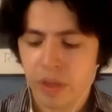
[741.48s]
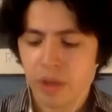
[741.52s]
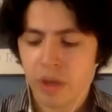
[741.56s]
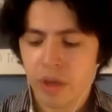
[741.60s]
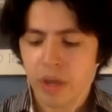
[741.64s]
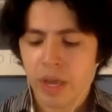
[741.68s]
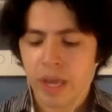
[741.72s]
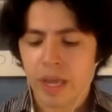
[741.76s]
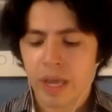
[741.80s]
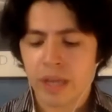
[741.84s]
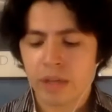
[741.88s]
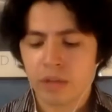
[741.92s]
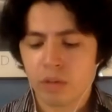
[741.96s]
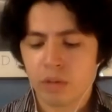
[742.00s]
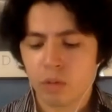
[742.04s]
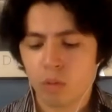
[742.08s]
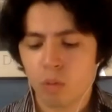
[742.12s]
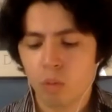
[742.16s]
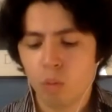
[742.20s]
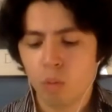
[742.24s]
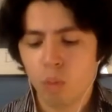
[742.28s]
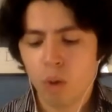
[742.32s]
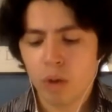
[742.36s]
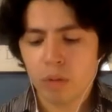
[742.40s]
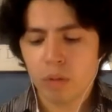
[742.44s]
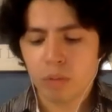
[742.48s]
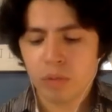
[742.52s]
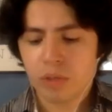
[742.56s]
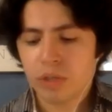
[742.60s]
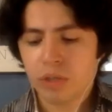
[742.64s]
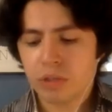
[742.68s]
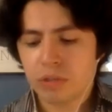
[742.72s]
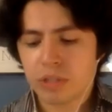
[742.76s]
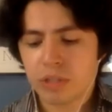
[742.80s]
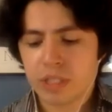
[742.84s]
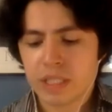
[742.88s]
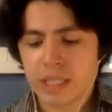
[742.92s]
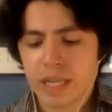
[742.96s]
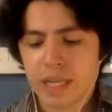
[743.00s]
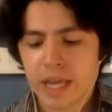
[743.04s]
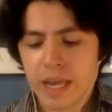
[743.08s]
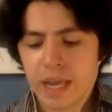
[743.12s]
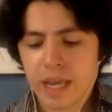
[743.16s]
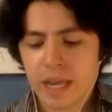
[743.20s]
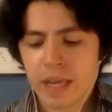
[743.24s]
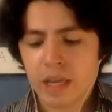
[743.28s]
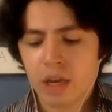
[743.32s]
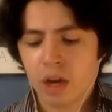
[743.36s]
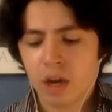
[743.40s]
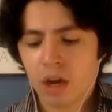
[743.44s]
And what would you
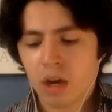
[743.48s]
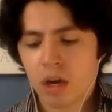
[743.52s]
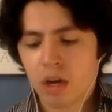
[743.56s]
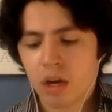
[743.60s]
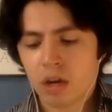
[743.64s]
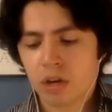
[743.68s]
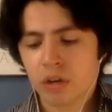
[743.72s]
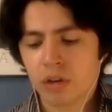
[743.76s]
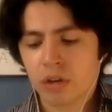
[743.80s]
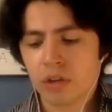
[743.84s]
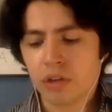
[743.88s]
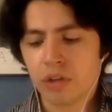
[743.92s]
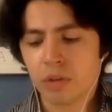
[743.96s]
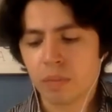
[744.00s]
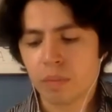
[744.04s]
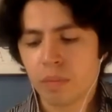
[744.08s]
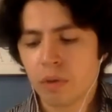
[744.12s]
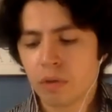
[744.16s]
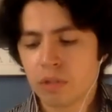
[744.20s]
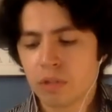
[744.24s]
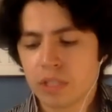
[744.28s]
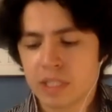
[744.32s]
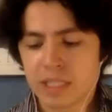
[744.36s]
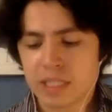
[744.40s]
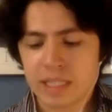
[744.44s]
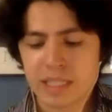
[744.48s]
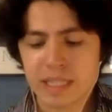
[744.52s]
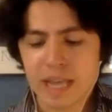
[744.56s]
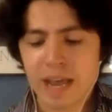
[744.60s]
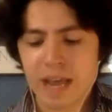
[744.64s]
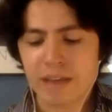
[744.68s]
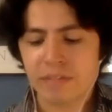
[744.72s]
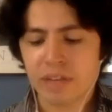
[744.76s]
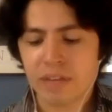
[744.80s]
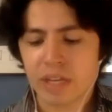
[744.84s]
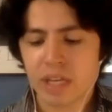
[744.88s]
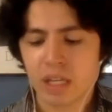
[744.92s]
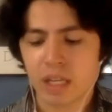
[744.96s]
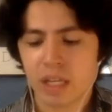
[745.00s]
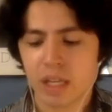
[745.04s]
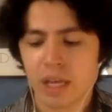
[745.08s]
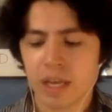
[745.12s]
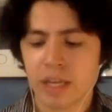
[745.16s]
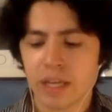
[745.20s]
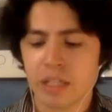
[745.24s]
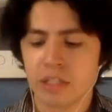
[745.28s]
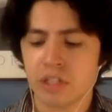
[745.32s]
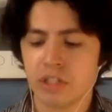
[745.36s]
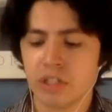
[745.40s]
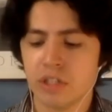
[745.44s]
say are your most savvy
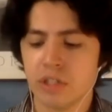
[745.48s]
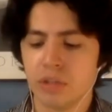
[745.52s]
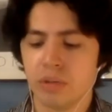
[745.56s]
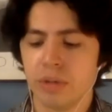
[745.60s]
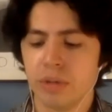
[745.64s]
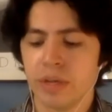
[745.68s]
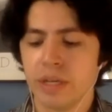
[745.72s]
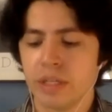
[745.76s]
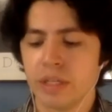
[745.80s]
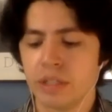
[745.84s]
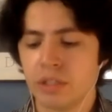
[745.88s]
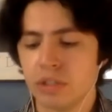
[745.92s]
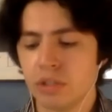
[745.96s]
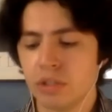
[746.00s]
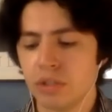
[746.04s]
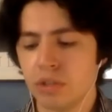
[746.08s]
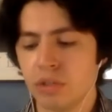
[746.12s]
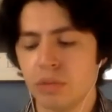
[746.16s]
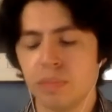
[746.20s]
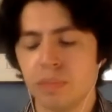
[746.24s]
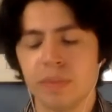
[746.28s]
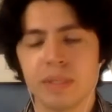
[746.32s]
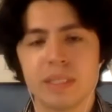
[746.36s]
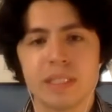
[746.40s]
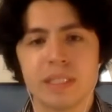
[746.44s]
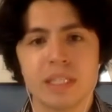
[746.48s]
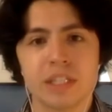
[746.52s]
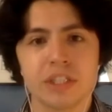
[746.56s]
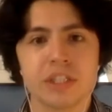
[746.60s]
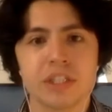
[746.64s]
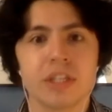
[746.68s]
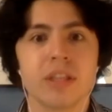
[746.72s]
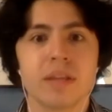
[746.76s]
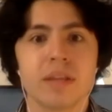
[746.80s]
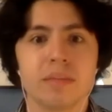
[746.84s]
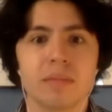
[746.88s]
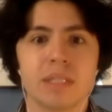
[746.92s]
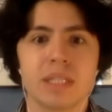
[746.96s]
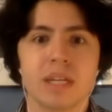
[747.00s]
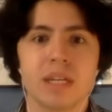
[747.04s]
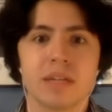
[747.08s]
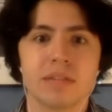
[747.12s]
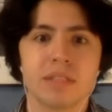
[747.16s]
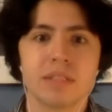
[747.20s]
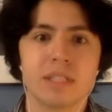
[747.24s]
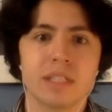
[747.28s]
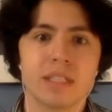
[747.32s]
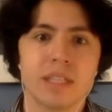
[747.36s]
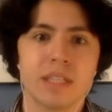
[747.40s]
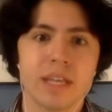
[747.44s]
clients doing to position
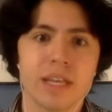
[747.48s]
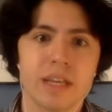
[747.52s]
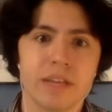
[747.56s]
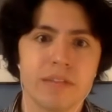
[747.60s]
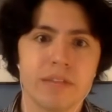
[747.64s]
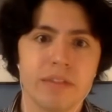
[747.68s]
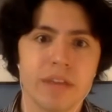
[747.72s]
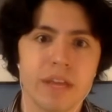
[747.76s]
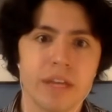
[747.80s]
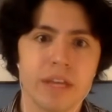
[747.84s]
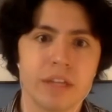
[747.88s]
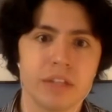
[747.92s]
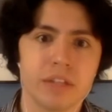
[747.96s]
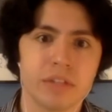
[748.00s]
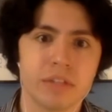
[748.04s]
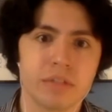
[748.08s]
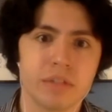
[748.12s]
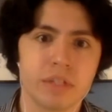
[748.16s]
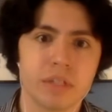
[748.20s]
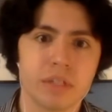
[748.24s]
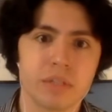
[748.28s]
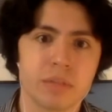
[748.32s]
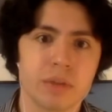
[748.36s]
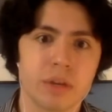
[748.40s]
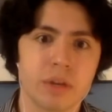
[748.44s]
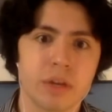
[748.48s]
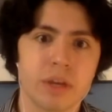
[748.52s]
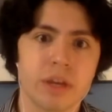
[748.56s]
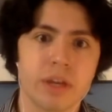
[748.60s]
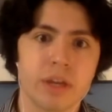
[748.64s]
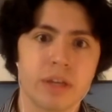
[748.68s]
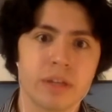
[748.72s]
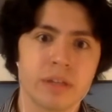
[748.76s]
themselves to take advantage of this market?